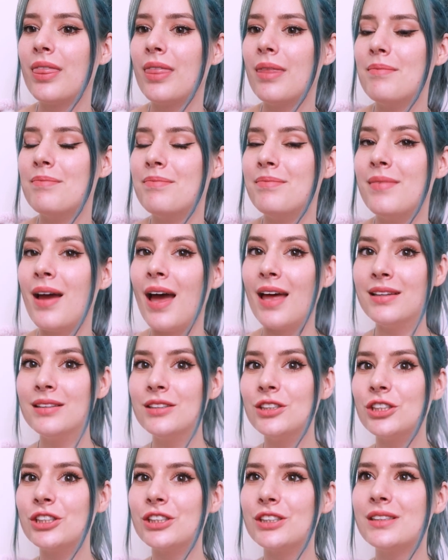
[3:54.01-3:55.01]

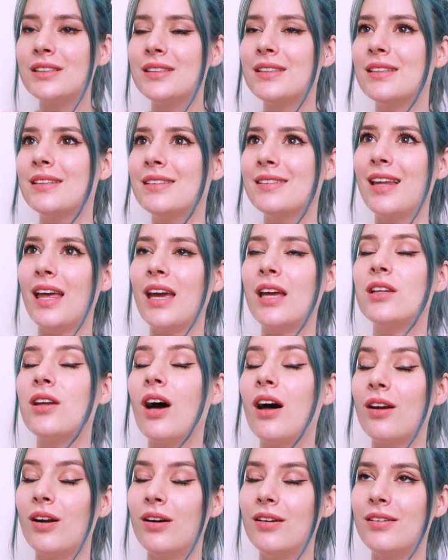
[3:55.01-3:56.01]
men just, like,
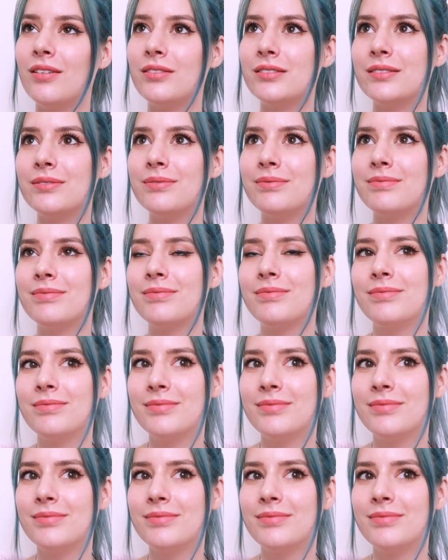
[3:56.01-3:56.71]
not all